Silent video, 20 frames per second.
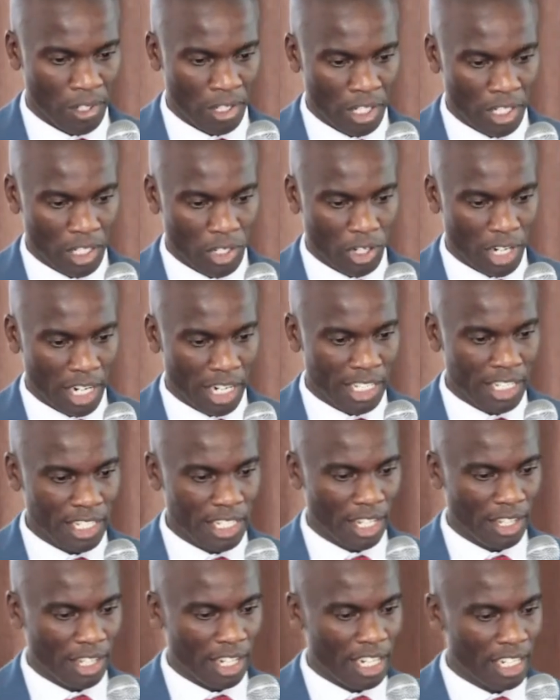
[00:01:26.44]
So you can
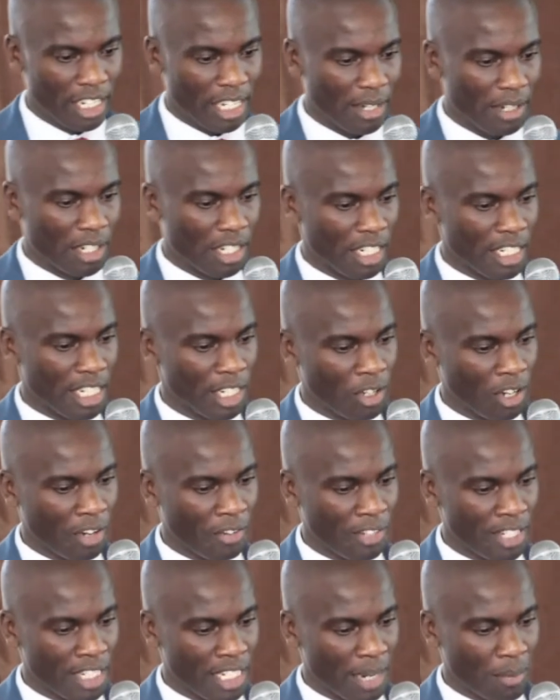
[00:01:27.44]
register the income transaction
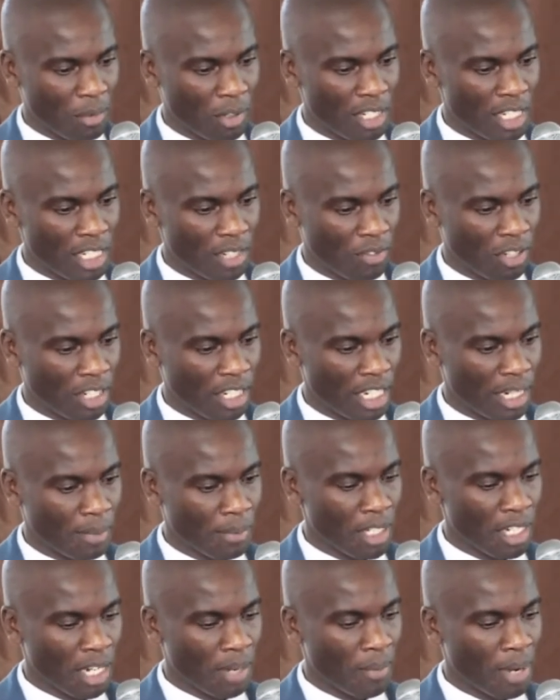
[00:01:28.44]
reference number, whether
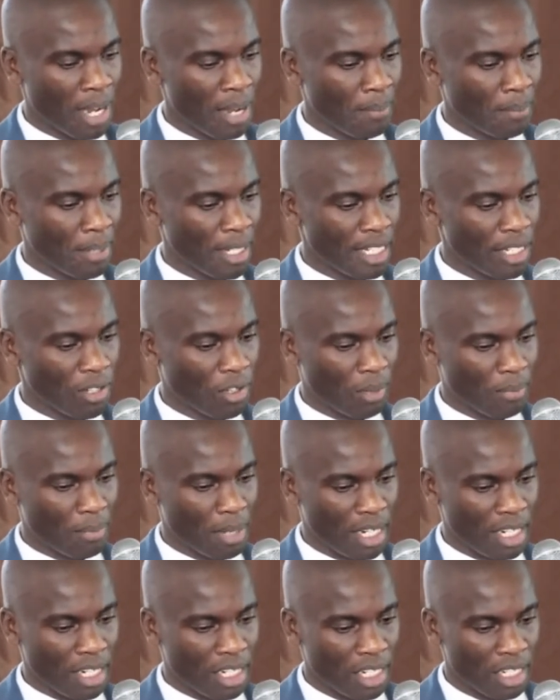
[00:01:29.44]
deposited by M-Pesa or
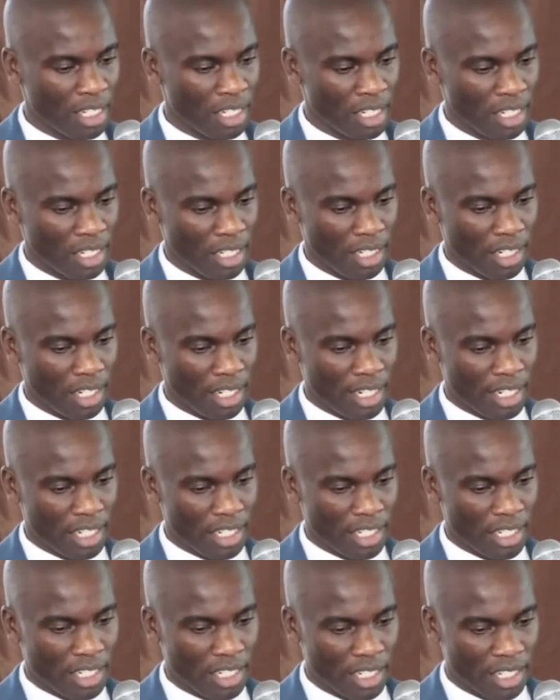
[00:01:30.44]
bank, the
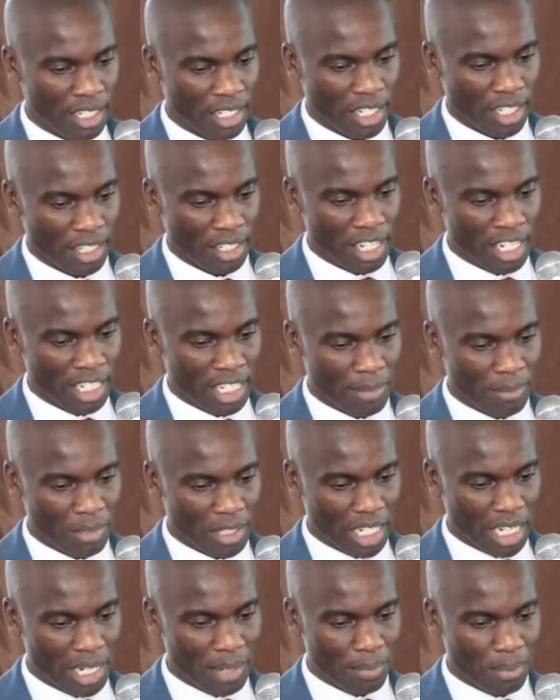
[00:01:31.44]
date, the income
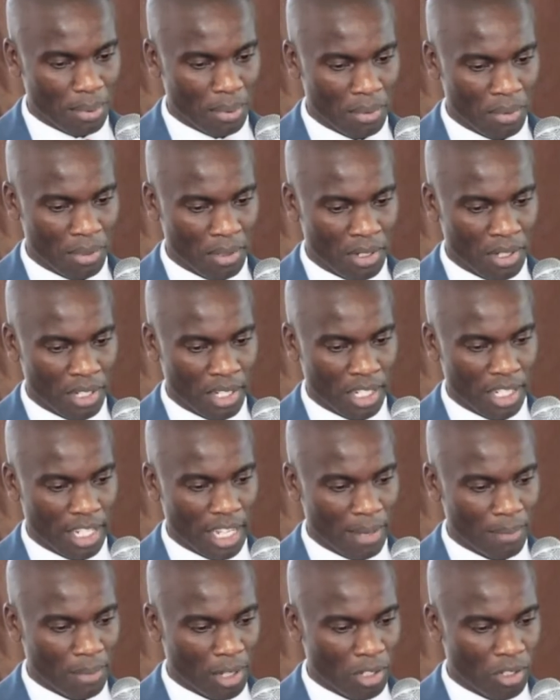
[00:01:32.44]
type,
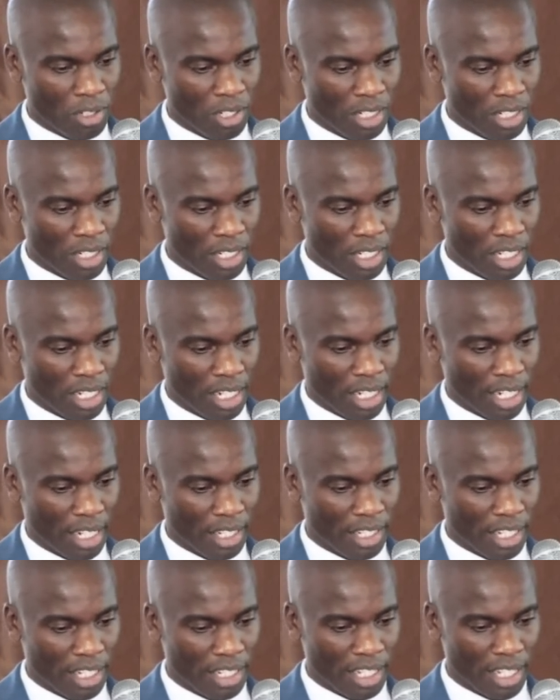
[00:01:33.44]
the amount, and
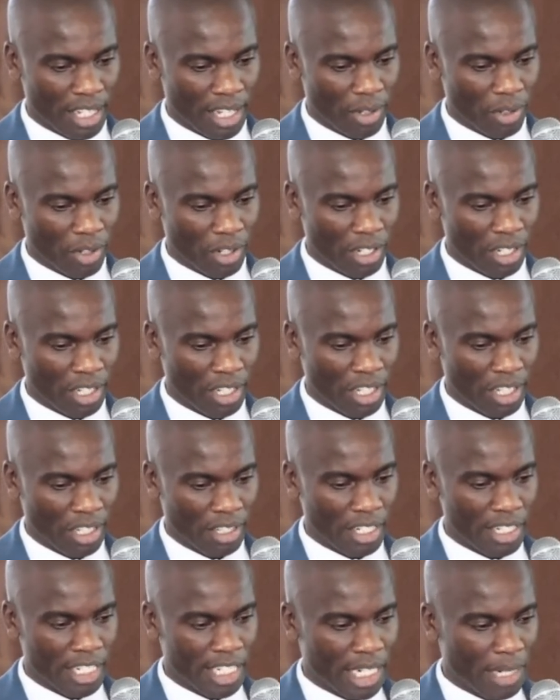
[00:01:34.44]
then the
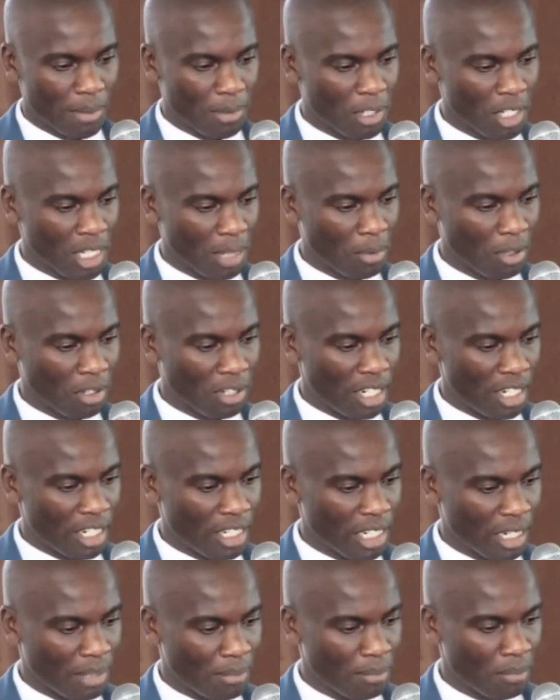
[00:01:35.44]
descriptions about the
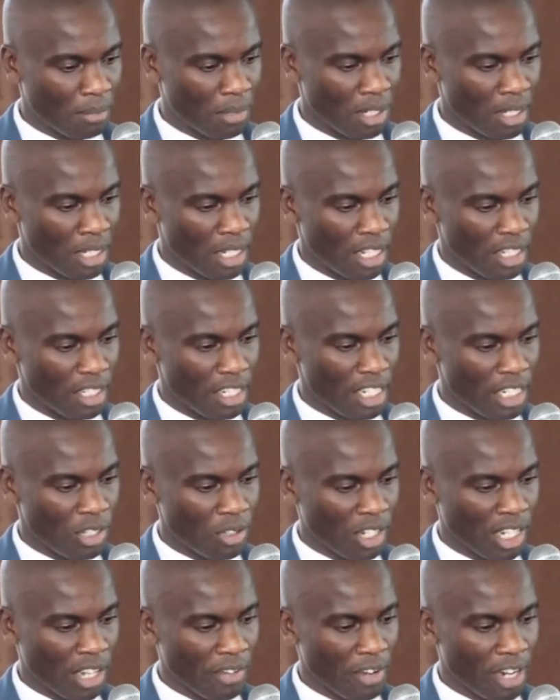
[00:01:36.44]
income. Then it
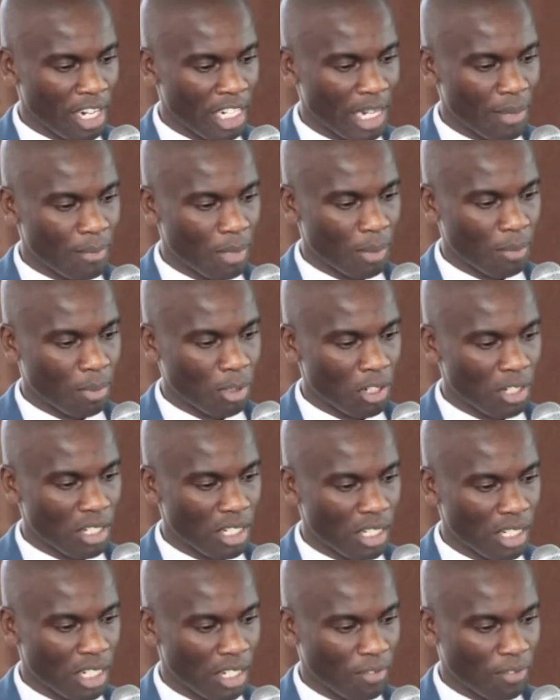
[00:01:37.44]
will give you an income
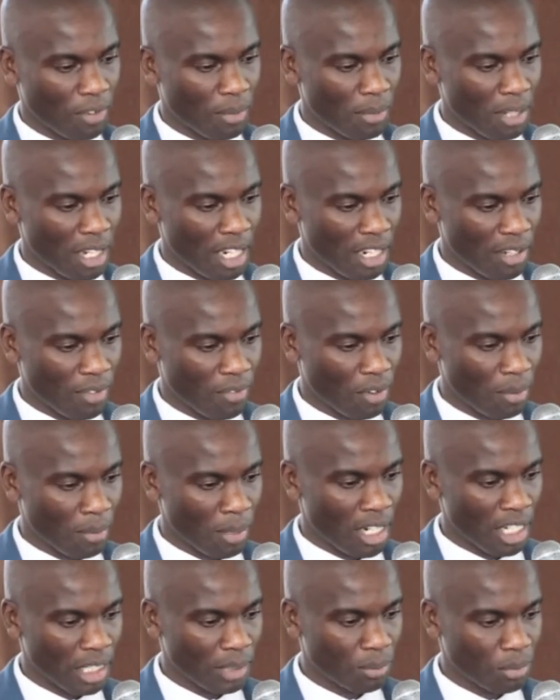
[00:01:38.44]
report from the
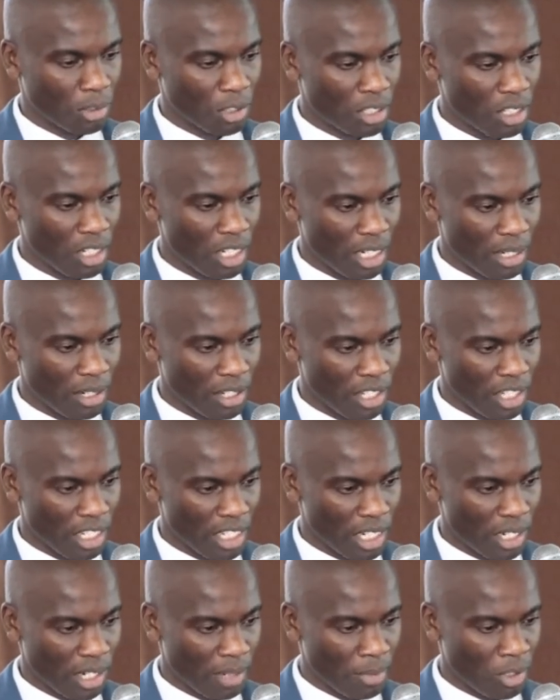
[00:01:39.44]
dashboard.
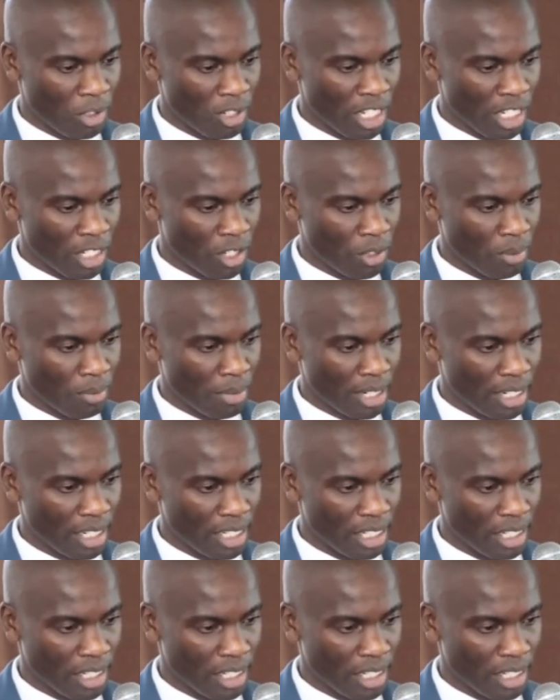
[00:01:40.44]
Let me just go back.